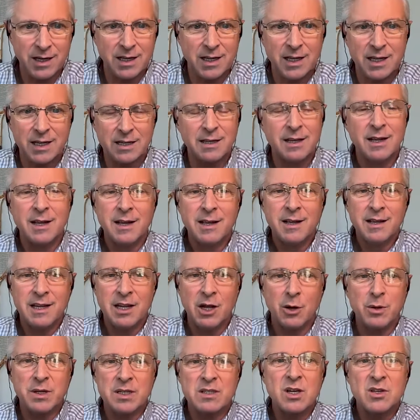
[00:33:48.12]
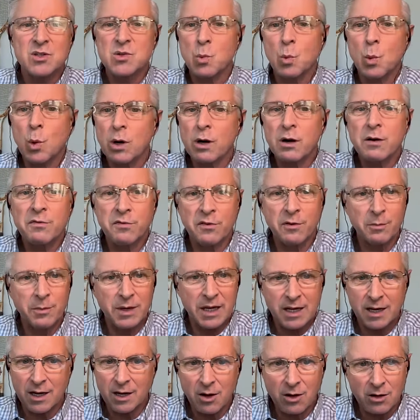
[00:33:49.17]
it. It does work for me,
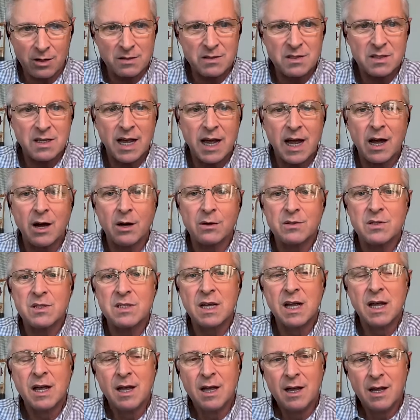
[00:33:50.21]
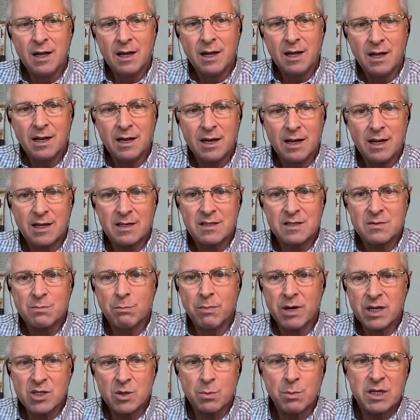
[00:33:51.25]
it guards the house. It's
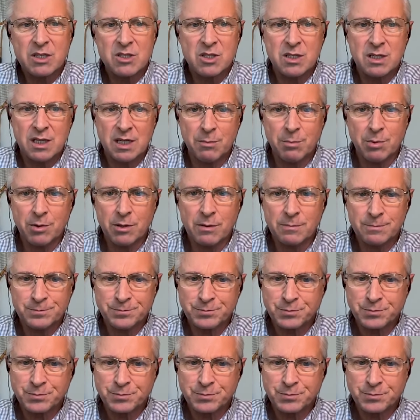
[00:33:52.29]
much, much deeper,